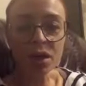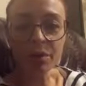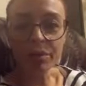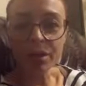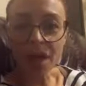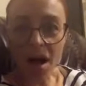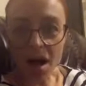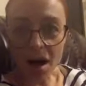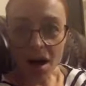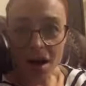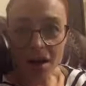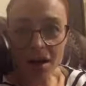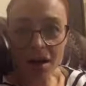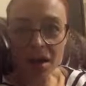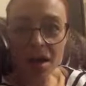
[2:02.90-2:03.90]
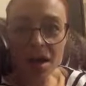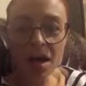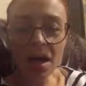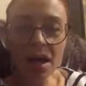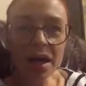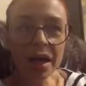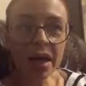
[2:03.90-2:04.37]
a blog.
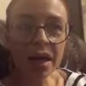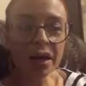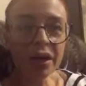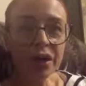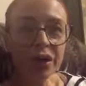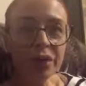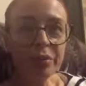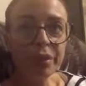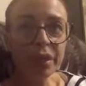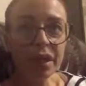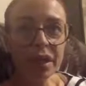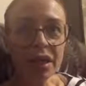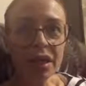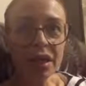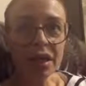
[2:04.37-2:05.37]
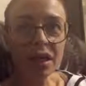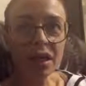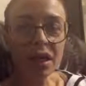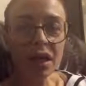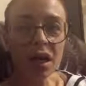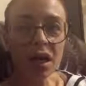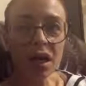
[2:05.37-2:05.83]
It could be
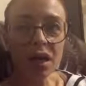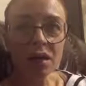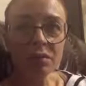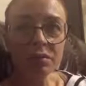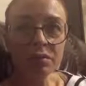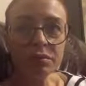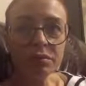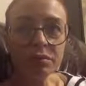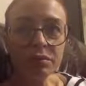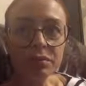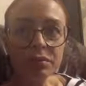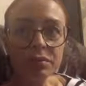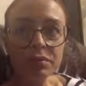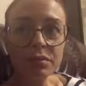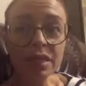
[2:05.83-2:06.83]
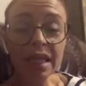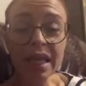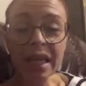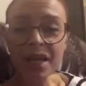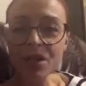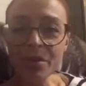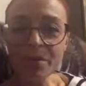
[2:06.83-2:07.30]
um, to
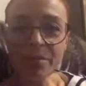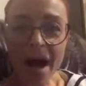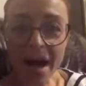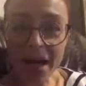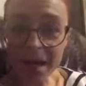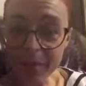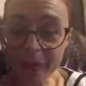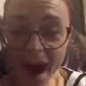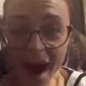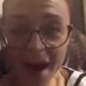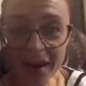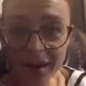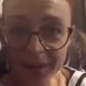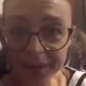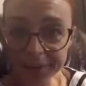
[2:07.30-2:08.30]
get your body back.